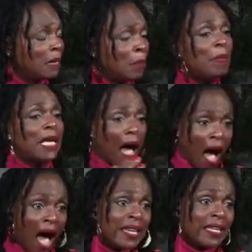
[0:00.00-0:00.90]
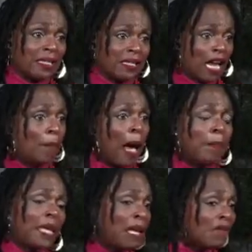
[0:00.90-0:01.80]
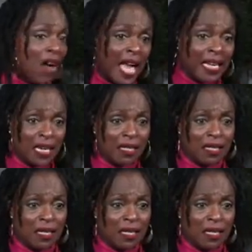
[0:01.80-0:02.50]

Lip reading: But be honest about being invited.